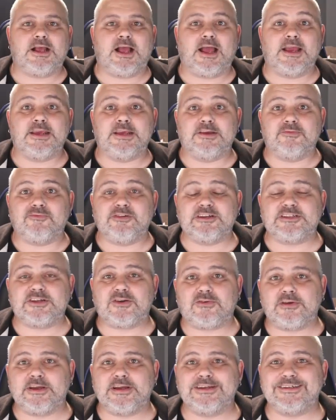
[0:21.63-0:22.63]
A
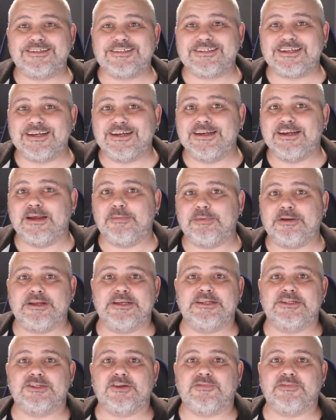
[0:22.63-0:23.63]
retired senior
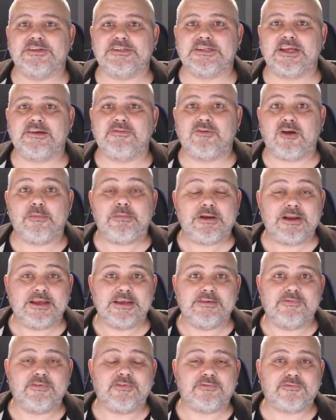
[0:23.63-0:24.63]
police officer, I believe